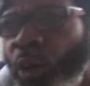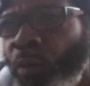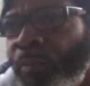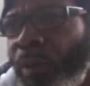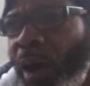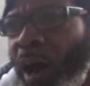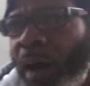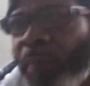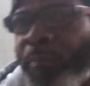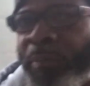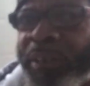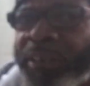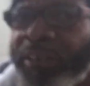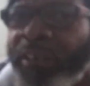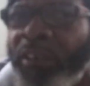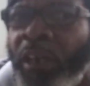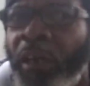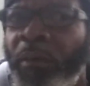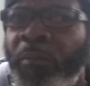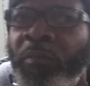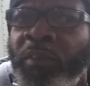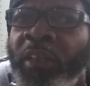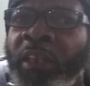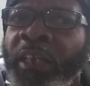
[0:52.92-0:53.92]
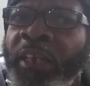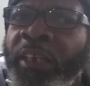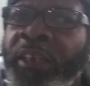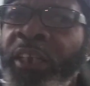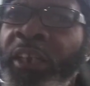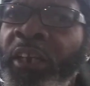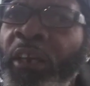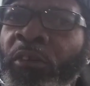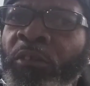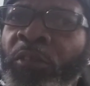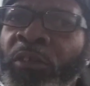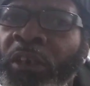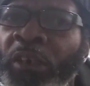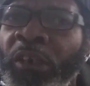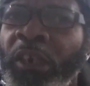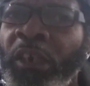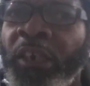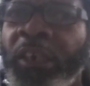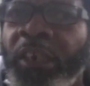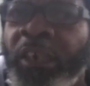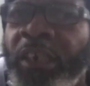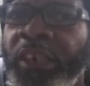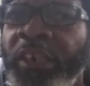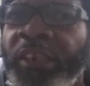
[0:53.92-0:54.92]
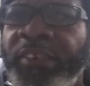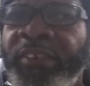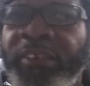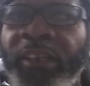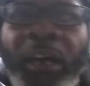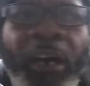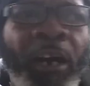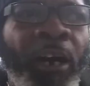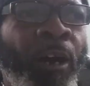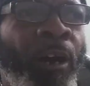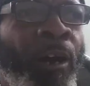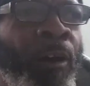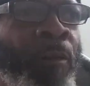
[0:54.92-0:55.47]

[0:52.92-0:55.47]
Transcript: but you know, it's it's a